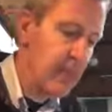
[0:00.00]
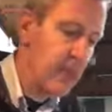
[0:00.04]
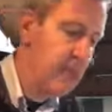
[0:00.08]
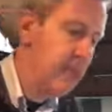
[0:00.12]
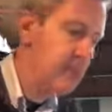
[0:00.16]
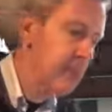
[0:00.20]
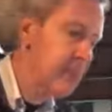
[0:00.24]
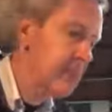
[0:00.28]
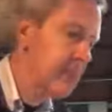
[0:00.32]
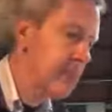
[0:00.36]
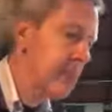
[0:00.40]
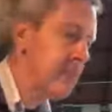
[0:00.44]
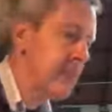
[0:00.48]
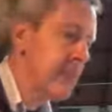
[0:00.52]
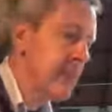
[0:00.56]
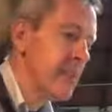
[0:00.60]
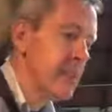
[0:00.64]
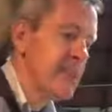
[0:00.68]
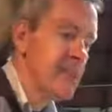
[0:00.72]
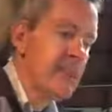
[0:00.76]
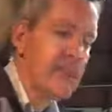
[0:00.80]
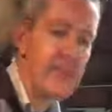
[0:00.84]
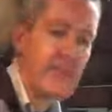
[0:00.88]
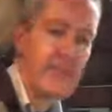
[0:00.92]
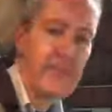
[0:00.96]
bits and
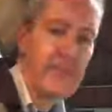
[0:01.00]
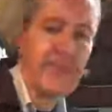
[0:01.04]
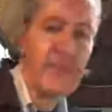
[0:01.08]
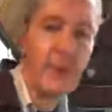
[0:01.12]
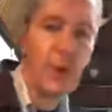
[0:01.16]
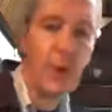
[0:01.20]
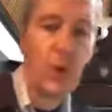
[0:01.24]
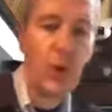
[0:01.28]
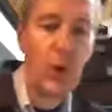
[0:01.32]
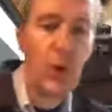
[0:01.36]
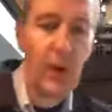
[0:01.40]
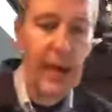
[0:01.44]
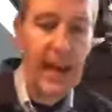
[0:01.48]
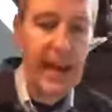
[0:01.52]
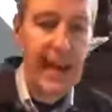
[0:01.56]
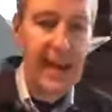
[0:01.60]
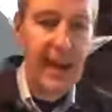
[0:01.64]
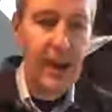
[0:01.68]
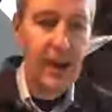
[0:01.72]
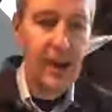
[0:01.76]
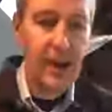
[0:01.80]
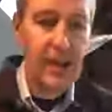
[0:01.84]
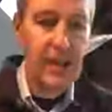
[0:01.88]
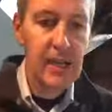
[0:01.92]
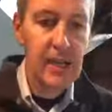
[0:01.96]
pieces for
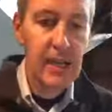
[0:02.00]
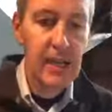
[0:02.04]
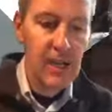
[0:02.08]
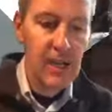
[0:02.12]
our